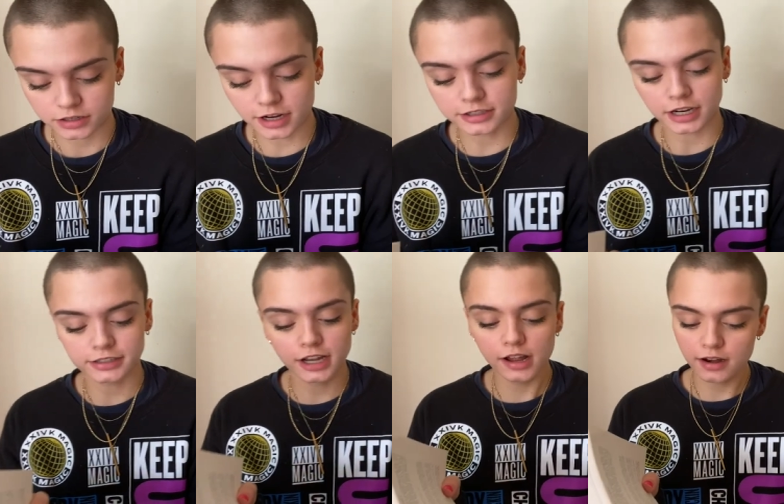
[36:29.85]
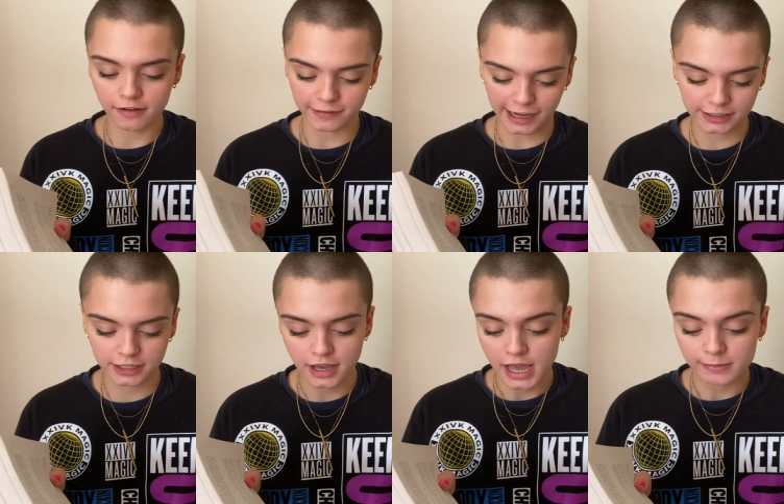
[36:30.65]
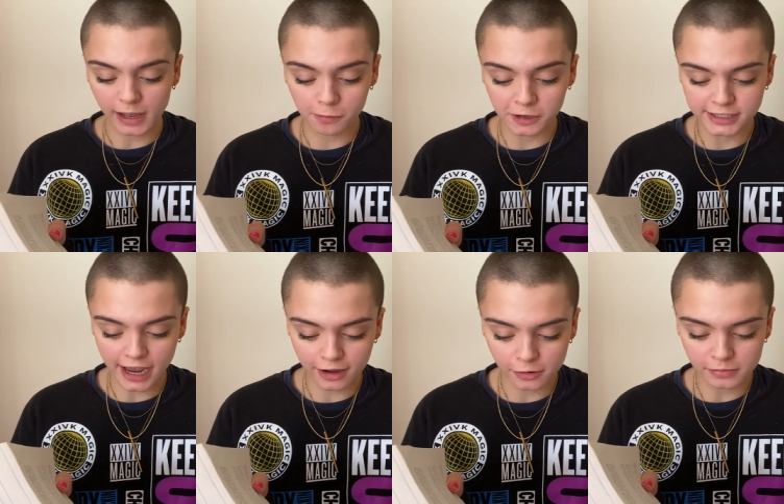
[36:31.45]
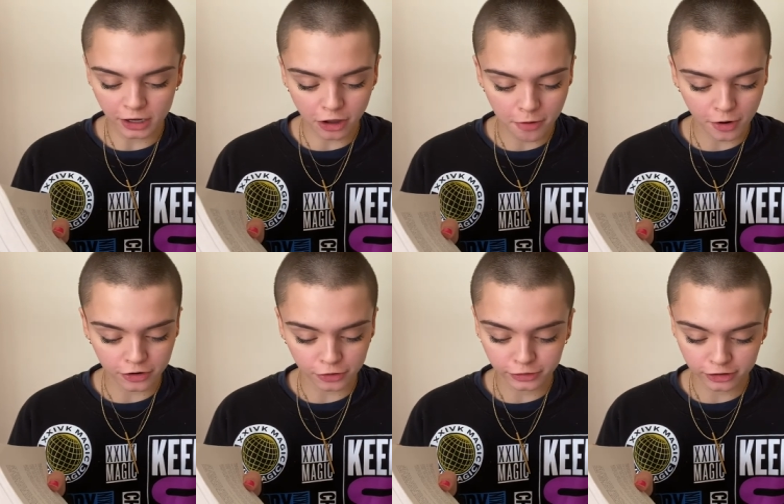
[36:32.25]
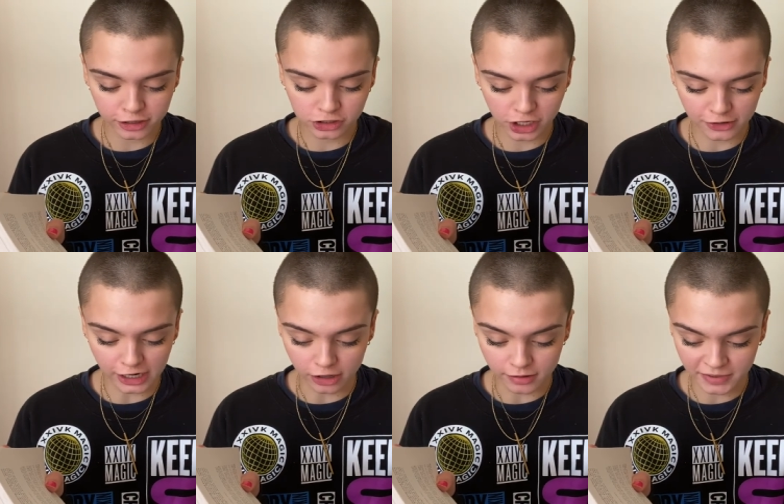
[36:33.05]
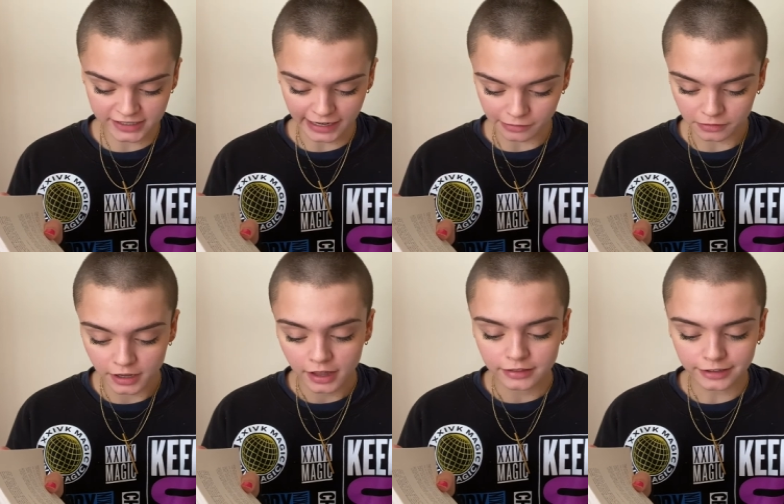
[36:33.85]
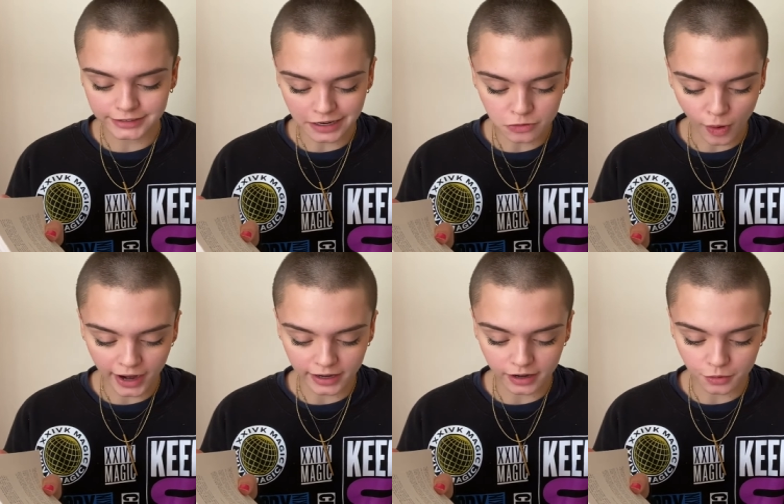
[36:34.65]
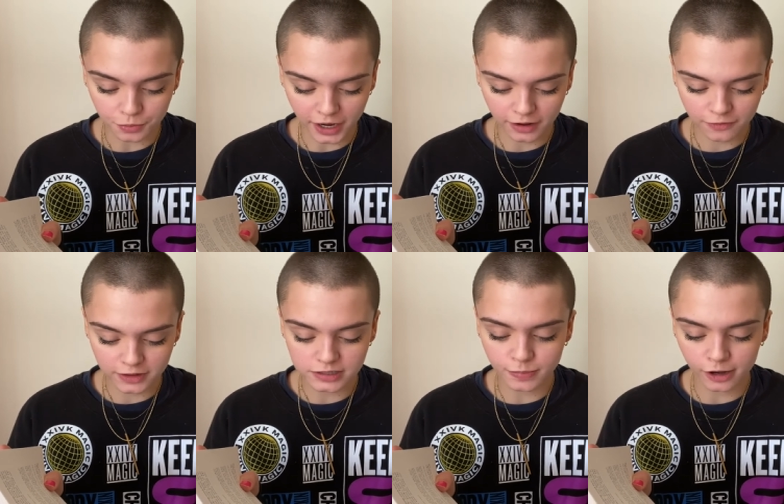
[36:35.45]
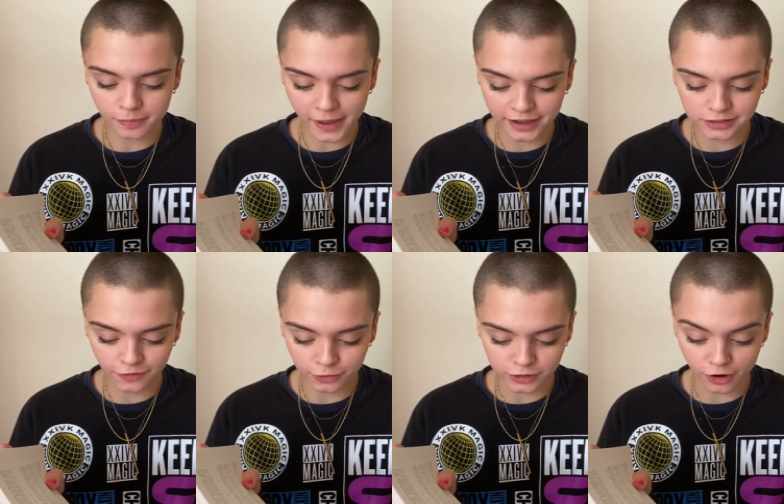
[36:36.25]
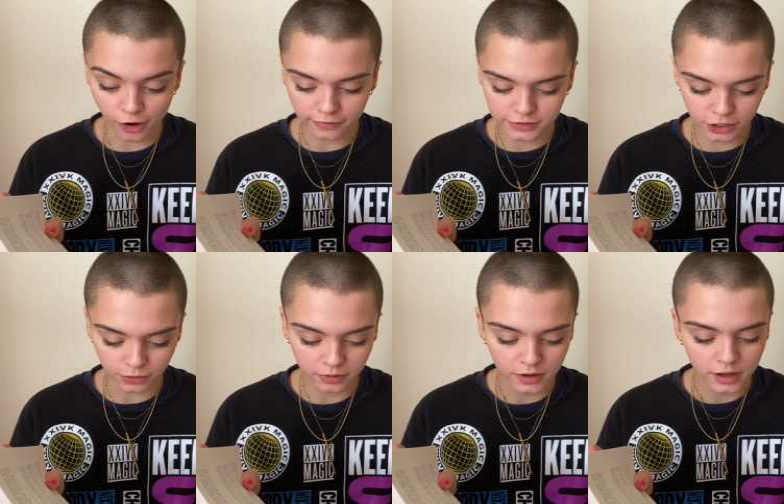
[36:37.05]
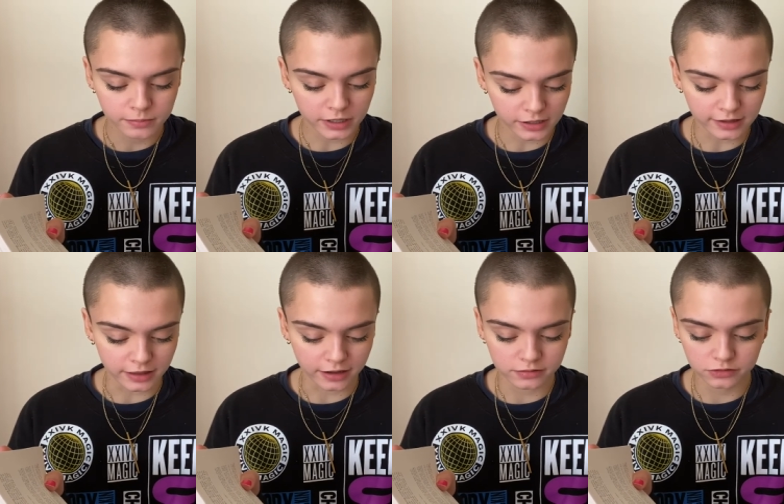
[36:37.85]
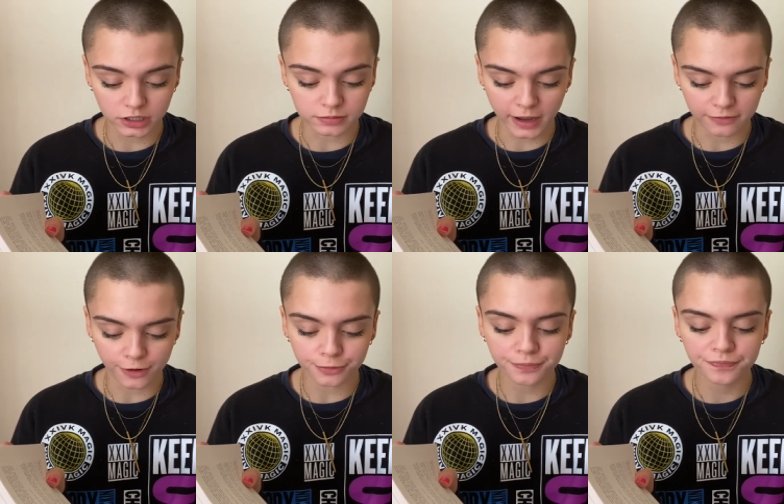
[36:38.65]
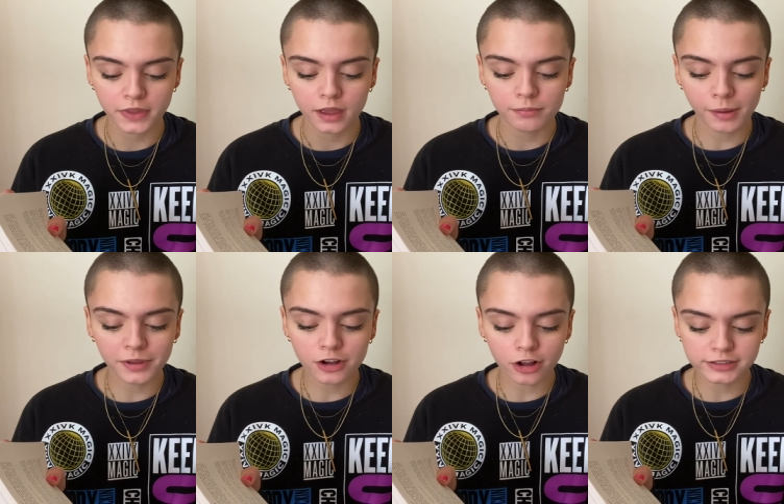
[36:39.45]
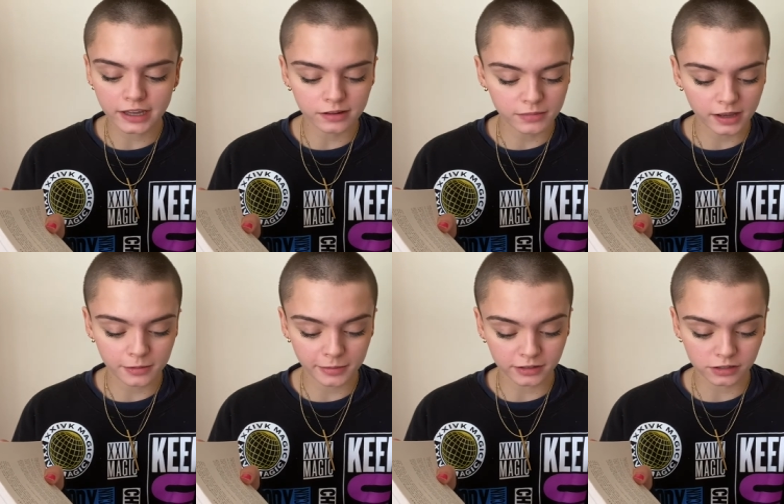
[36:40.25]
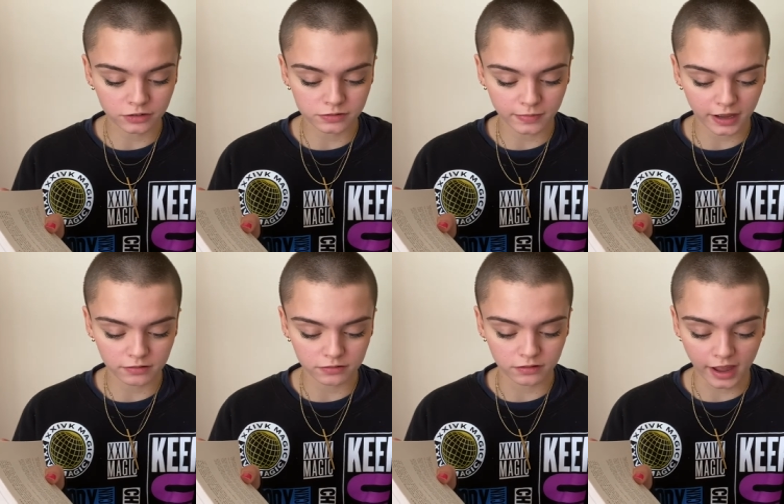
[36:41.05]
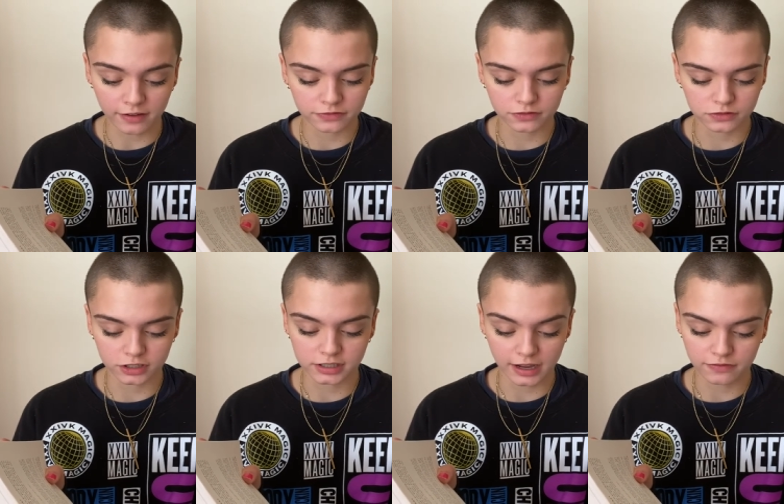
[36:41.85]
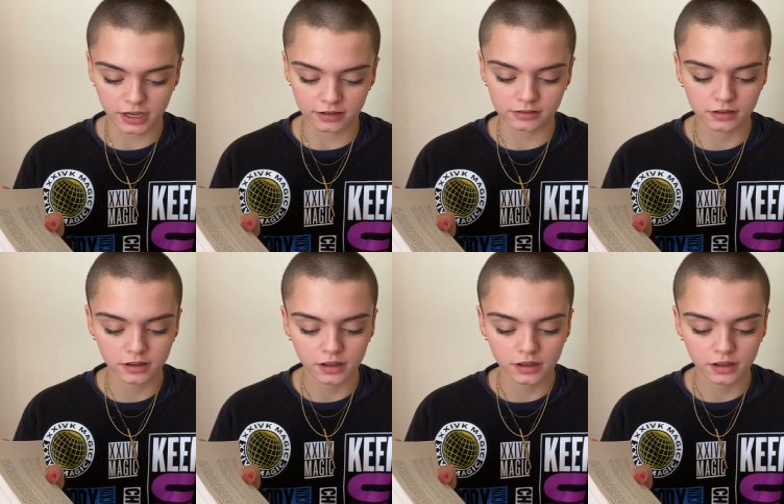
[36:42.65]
Dun dun dun effect. My boys Tagoe and Malcolm are no longer cheering on the beatdown. They're dead quiet and I'm waiting for this punk Peck's phone to go off too. But nothing, just my phone. Maybe the call telling me I'm about to lose my life just saved his.